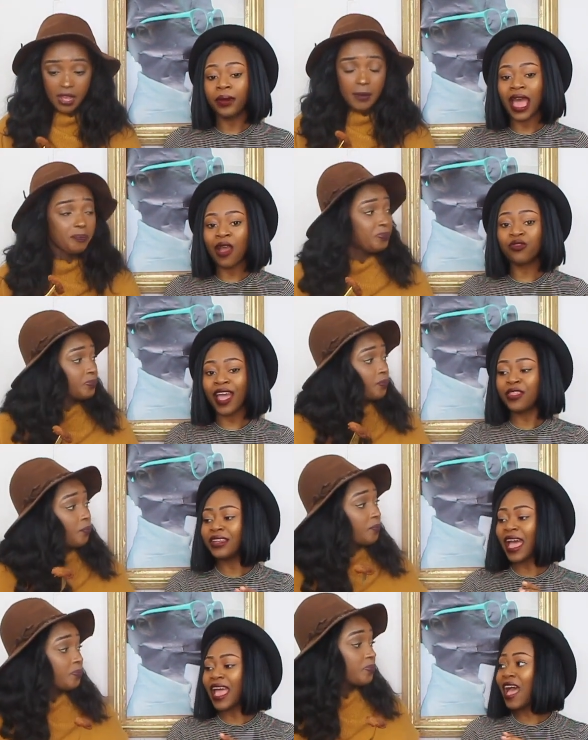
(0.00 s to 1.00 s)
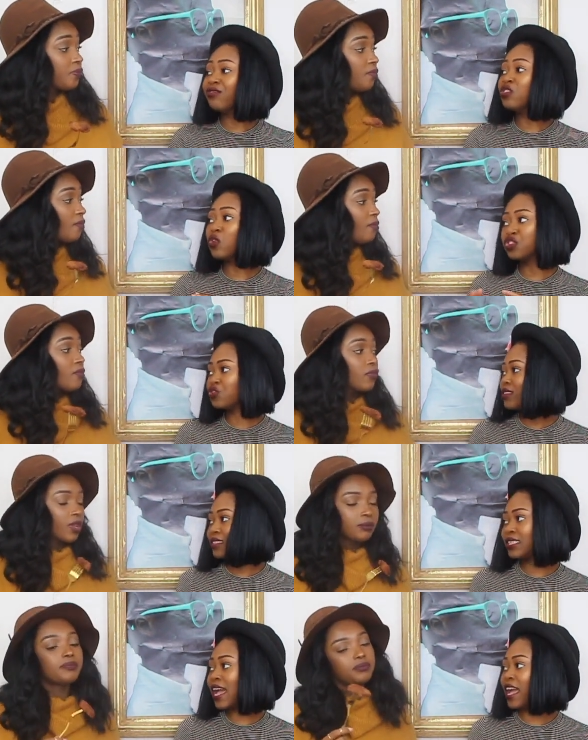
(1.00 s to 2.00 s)
Speaker 1: But I would rather not have no
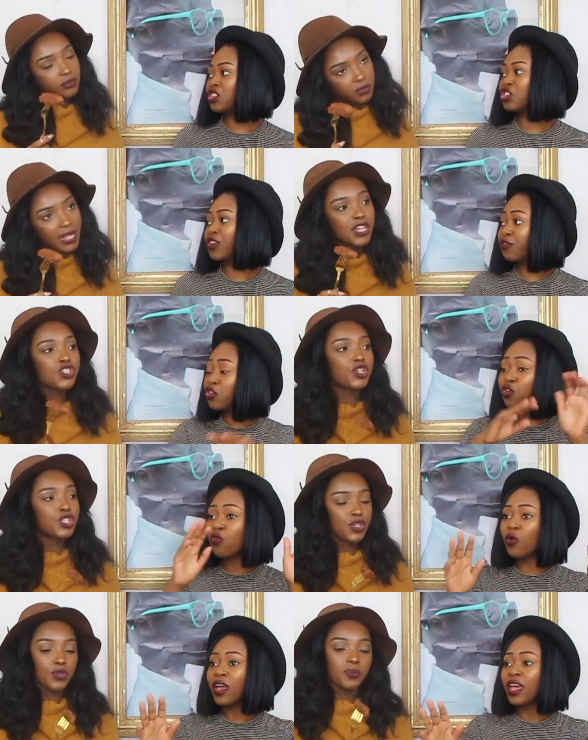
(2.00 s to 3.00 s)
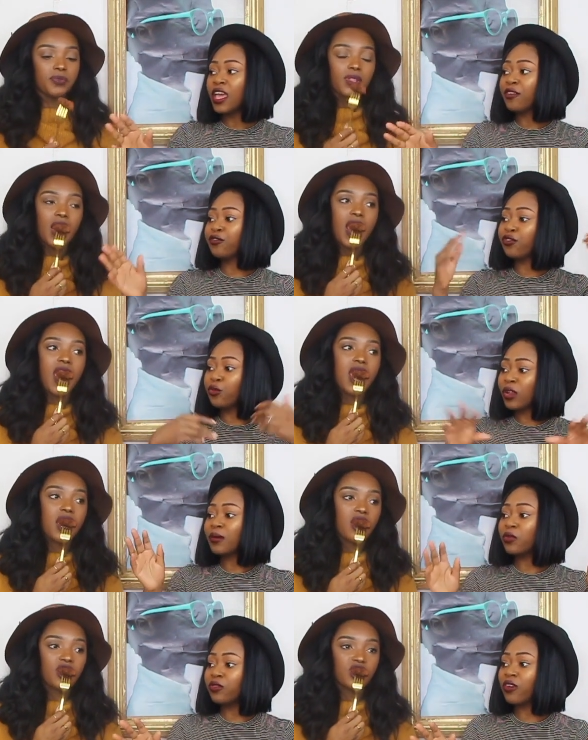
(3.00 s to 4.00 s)
strings attached. That's if you, too. If you want
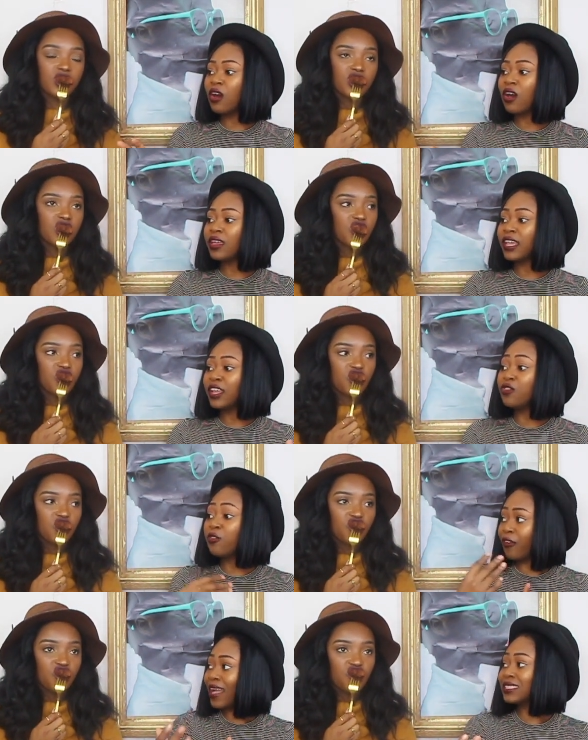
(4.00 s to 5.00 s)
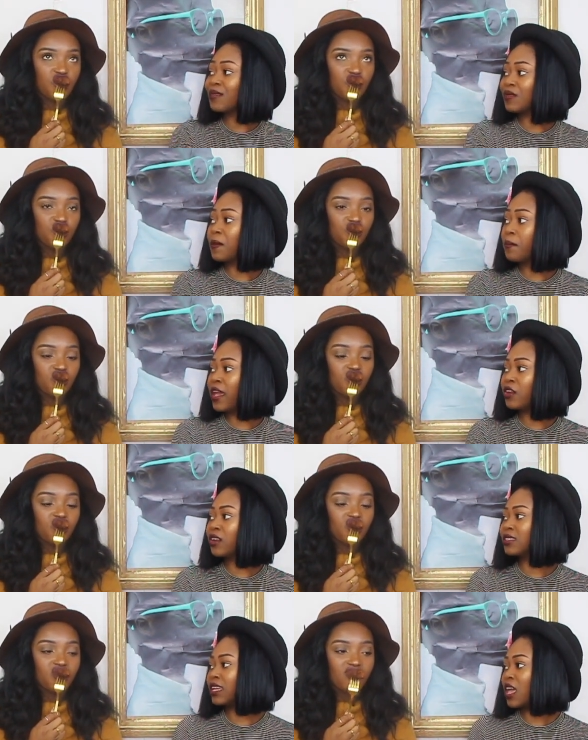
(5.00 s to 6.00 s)
to move on and you find something better,
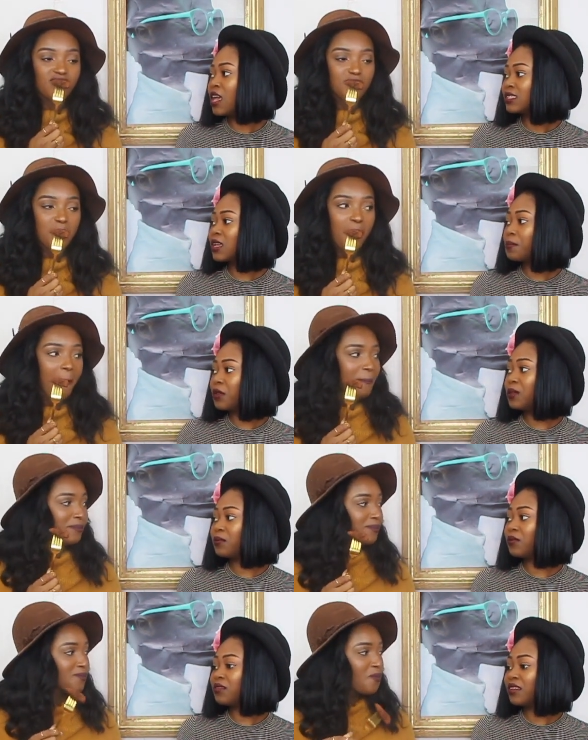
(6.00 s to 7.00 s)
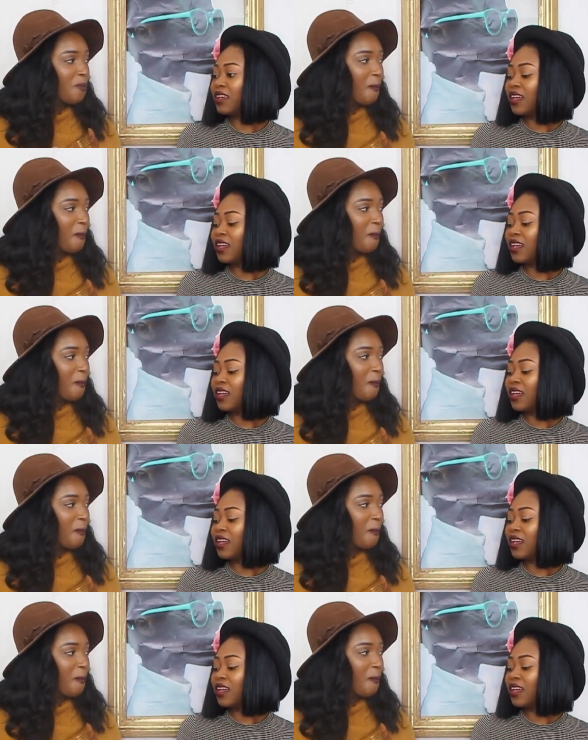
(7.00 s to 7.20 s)
because some people,